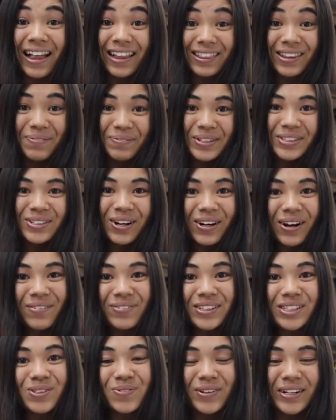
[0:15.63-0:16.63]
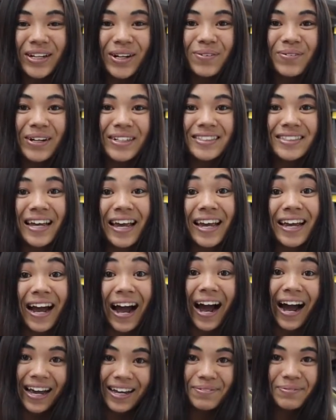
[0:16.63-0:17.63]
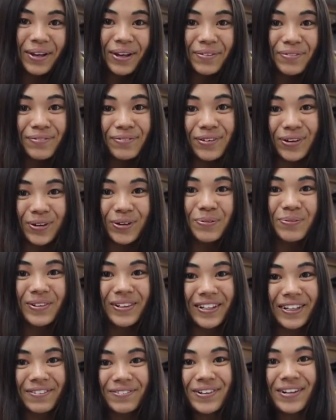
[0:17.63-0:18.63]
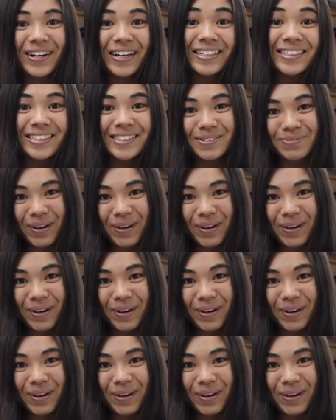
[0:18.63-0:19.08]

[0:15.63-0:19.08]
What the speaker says: Let me start off this video by saying I am a full believer in